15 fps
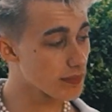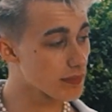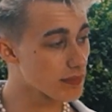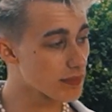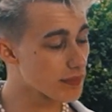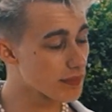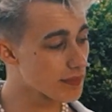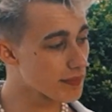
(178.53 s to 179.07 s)

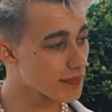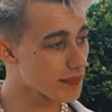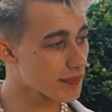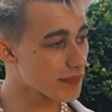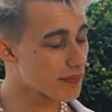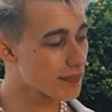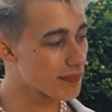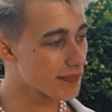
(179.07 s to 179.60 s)

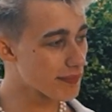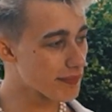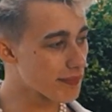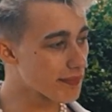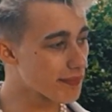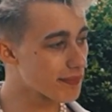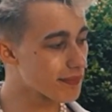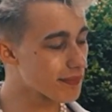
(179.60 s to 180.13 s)

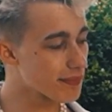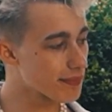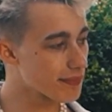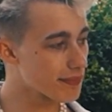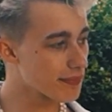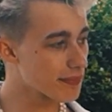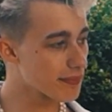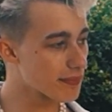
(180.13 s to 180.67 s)

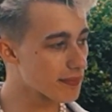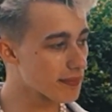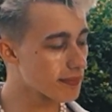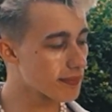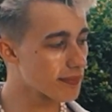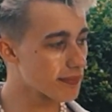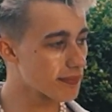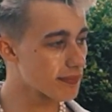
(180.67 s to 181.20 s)

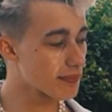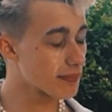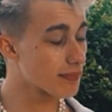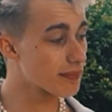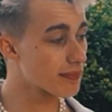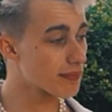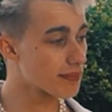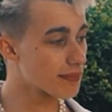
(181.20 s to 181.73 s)

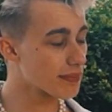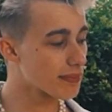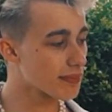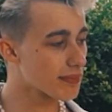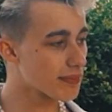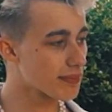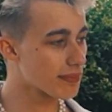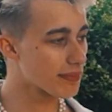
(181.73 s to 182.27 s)

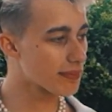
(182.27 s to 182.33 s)
No words are spoken by the person on screen.